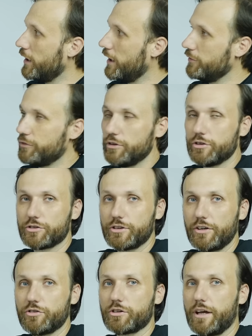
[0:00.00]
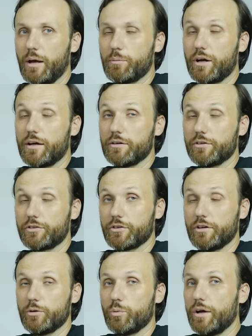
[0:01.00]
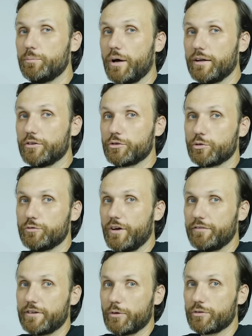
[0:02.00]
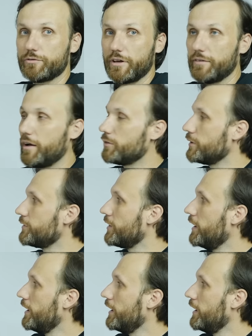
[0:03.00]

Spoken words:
if you just set your camera white balance to 5,500,